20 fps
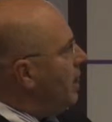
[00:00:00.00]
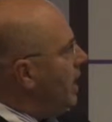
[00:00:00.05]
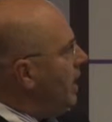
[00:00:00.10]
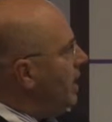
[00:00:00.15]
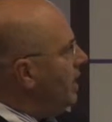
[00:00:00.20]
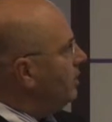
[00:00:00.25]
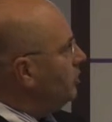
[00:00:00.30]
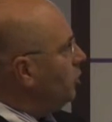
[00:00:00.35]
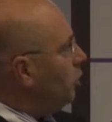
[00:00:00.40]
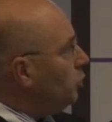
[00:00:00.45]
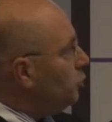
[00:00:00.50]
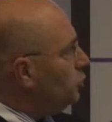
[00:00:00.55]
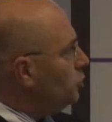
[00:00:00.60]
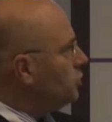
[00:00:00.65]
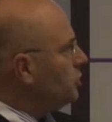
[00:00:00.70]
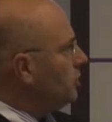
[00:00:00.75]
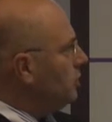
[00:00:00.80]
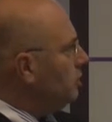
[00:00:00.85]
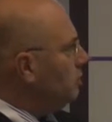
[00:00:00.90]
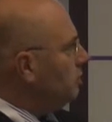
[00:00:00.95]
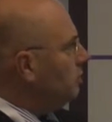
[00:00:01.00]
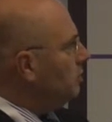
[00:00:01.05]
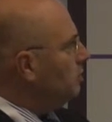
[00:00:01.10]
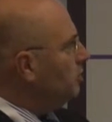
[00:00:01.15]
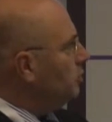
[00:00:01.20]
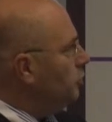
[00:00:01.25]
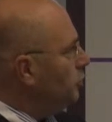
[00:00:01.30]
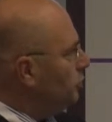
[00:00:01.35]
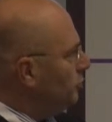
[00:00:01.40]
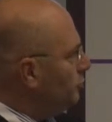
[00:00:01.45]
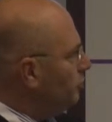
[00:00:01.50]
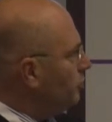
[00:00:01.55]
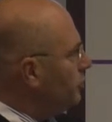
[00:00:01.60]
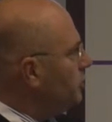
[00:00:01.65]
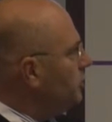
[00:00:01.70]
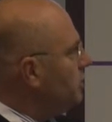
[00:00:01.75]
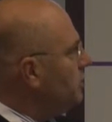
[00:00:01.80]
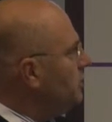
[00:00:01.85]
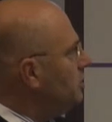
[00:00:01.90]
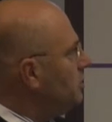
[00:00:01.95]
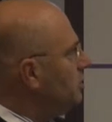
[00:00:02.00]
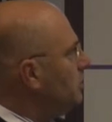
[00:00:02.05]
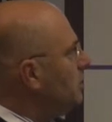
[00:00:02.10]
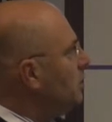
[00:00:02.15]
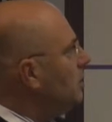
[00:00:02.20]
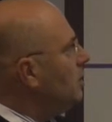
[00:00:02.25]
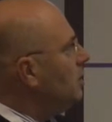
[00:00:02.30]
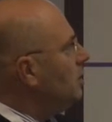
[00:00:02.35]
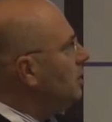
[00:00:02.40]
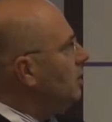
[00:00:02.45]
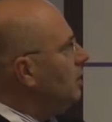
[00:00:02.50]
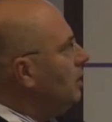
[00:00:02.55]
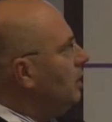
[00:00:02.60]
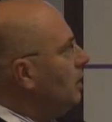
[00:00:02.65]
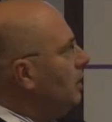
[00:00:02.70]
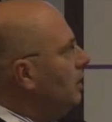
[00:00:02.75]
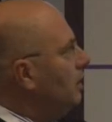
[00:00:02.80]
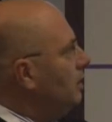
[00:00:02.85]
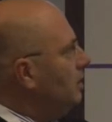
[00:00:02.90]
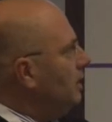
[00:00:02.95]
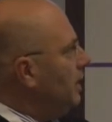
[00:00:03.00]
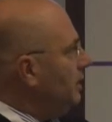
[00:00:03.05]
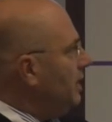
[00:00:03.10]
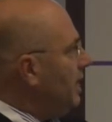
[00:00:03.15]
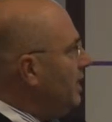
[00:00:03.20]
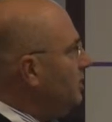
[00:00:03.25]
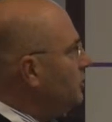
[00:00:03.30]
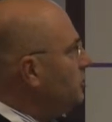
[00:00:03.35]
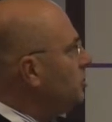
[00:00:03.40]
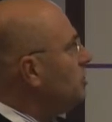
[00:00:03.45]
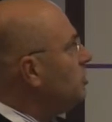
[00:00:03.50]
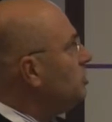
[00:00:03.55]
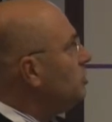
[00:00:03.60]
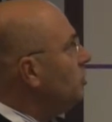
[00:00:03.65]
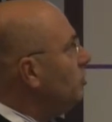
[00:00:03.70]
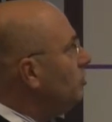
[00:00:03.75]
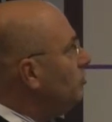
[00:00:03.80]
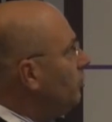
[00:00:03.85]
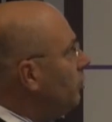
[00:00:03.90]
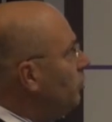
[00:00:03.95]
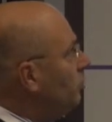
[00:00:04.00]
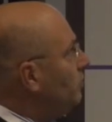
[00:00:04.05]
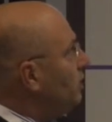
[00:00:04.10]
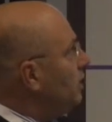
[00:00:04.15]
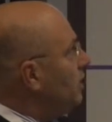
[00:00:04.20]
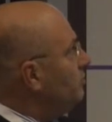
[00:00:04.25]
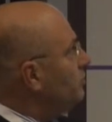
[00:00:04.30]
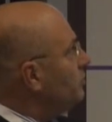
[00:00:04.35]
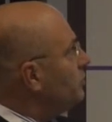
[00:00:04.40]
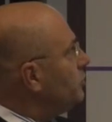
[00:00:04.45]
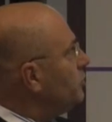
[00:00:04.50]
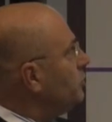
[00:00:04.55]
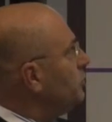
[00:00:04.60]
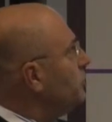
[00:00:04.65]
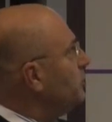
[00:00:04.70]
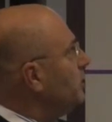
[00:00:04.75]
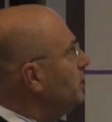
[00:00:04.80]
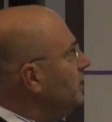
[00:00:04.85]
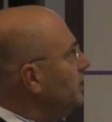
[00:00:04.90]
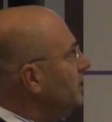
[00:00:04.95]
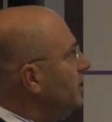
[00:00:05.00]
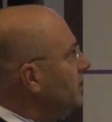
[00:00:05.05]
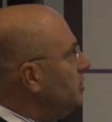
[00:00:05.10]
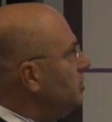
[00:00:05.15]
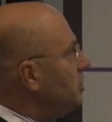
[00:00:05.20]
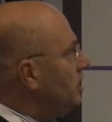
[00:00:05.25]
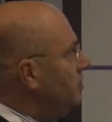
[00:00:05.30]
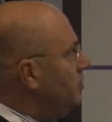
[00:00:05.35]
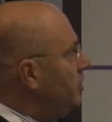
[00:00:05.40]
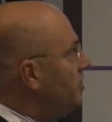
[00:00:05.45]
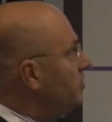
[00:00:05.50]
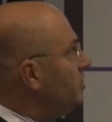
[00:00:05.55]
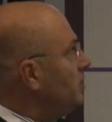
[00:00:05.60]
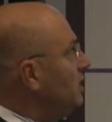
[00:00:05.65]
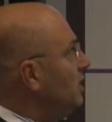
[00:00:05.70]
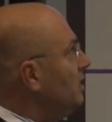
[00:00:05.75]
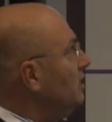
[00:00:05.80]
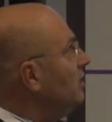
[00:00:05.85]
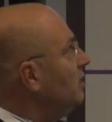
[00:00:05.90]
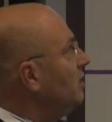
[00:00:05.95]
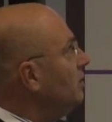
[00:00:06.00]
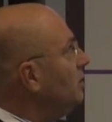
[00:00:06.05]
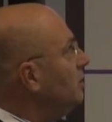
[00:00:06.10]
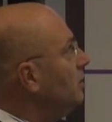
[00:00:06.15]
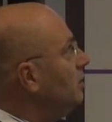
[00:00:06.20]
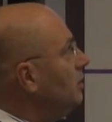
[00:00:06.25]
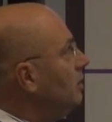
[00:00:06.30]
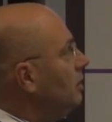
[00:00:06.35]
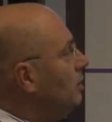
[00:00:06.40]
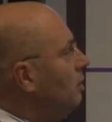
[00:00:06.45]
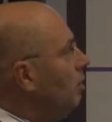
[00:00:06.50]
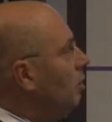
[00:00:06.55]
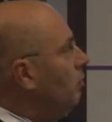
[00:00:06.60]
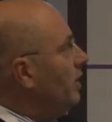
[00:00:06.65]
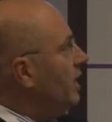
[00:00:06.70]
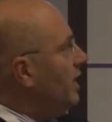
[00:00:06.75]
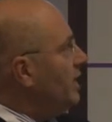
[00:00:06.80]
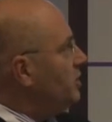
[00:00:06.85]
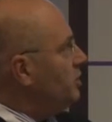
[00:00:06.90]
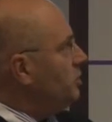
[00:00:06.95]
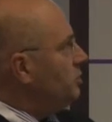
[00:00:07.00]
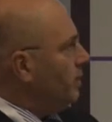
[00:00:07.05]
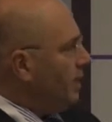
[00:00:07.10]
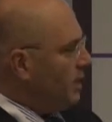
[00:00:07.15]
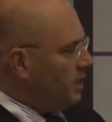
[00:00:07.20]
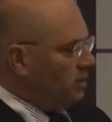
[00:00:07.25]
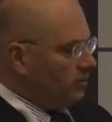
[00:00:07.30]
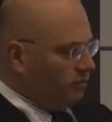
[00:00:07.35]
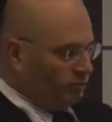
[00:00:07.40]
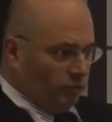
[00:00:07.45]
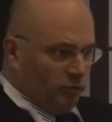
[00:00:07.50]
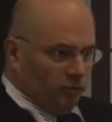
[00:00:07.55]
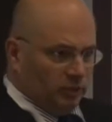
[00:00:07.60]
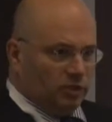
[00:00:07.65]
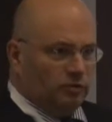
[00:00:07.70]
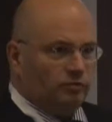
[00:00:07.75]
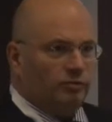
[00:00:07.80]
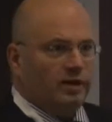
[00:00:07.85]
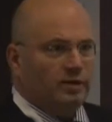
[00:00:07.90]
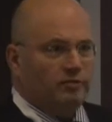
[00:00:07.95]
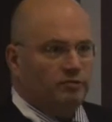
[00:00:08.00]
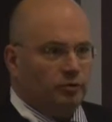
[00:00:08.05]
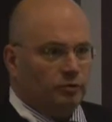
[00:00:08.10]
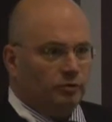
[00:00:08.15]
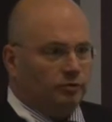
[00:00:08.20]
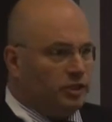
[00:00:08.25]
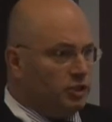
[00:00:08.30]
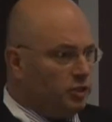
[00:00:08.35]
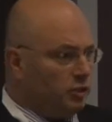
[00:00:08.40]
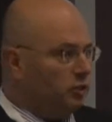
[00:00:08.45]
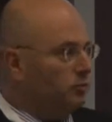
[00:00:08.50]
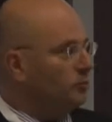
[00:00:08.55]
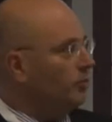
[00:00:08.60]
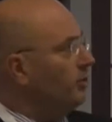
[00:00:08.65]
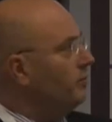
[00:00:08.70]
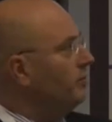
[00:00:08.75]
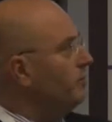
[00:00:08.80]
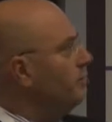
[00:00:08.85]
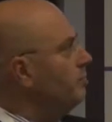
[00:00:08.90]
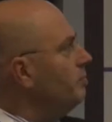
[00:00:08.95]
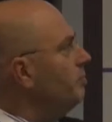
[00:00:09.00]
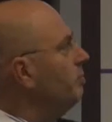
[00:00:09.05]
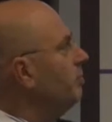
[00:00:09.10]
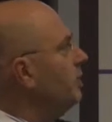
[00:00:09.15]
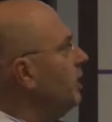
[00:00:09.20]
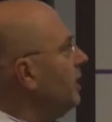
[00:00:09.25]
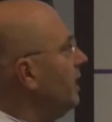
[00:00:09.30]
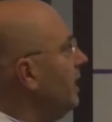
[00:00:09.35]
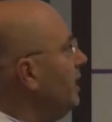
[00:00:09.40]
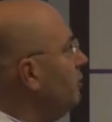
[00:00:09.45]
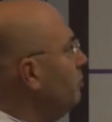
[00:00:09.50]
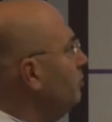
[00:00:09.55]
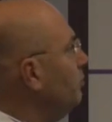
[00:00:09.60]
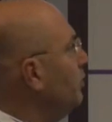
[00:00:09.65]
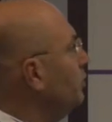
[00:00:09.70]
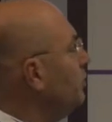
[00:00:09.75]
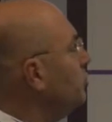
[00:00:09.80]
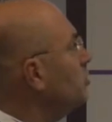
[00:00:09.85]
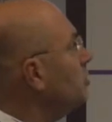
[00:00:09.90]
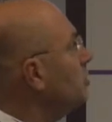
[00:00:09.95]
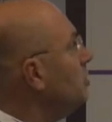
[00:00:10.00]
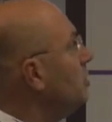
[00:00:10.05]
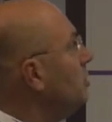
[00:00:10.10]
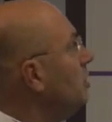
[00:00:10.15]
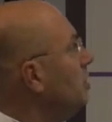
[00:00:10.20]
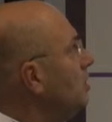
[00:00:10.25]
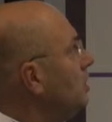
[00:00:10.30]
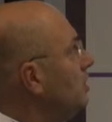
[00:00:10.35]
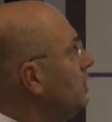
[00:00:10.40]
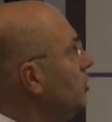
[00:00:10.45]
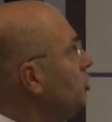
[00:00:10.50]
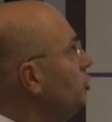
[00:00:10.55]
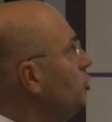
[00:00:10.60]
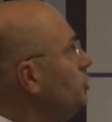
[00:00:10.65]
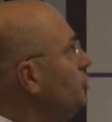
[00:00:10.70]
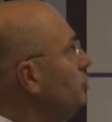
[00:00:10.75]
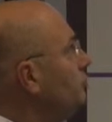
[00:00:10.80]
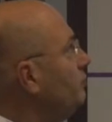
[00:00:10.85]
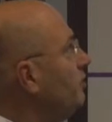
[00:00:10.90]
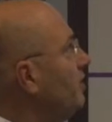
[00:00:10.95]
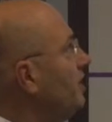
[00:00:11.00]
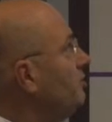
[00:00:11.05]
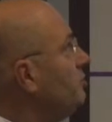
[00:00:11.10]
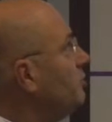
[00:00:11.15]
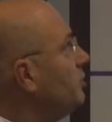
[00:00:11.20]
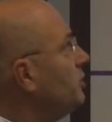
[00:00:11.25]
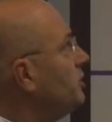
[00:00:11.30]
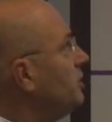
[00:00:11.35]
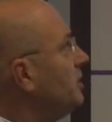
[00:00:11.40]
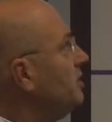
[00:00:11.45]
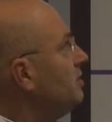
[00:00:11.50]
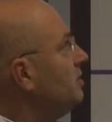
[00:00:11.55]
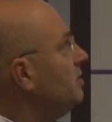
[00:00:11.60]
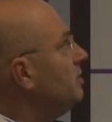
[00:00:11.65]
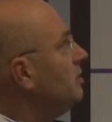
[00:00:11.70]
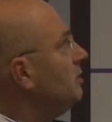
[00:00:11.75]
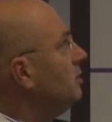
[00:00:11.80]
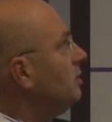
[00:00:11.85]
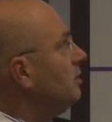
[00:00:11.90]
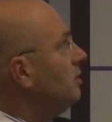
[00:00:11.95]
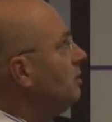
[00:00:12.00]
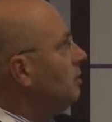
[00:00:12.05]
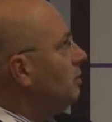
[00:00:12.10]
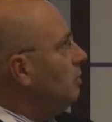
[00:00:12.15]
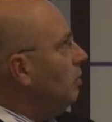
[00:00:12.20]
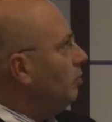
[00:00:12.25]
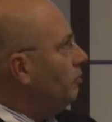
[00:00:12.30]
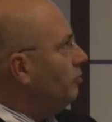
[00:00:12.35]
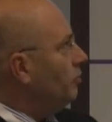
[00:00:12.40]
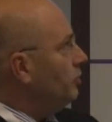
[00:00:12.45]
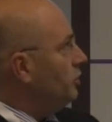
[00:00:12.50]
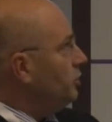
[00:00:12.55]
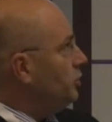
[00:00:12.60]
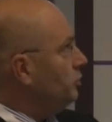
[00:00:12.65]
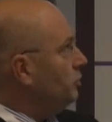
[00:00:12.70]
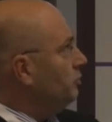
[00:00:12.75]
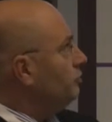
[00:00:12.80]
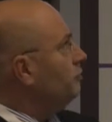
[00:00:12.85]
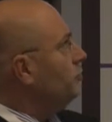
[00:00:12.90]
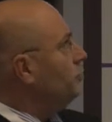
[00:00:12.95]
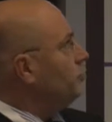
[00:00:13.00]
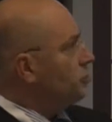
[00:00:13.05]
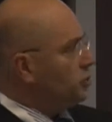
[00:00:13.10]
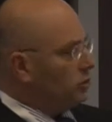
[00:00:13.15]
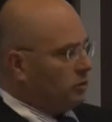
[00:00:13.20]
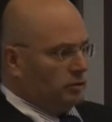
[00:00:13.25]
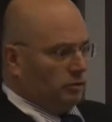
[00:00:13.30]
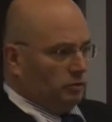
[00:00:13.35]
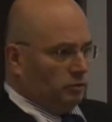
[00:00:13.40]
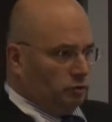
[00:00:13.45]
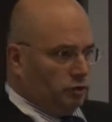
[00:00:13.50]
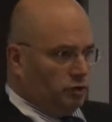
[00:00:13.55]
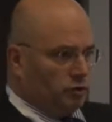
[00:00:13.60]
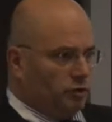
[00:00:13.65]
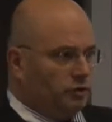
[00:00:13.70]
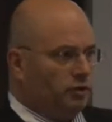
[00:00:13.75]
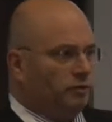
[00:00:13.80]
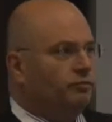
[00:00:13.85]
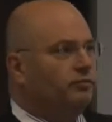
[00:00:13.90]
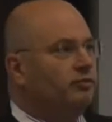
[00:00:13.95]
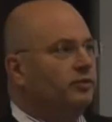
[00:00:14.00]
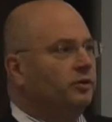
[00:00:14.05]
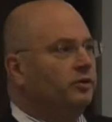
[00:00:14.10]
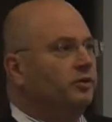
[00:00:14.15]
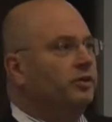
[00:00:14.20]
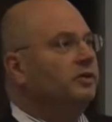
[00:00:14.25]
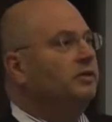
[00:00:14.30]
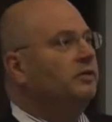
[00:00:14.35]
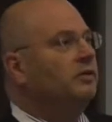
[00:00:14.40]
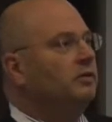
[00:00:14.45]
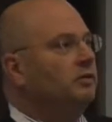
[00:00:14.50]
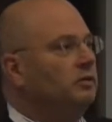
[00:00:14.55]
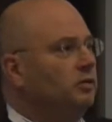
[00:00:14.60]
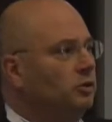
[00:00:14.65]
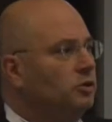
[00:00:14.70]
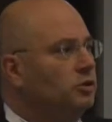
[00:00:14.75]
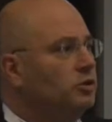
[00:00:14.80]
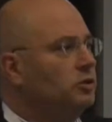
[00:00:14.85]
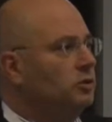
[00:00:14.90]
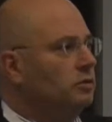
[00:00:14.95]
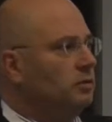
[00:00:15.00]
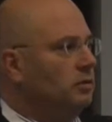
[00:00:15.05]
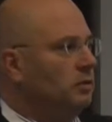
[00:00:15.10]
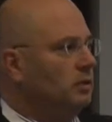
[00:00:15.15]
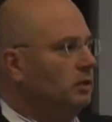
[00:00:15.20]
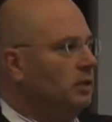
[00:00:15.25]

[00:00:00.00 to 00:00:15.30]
and also the universities an analysis of all the infrastructure in the Netherlands, and we think, or we estimated from this 5-year research program, Geopulse, that 2 to 5% of reduction of construction failure costs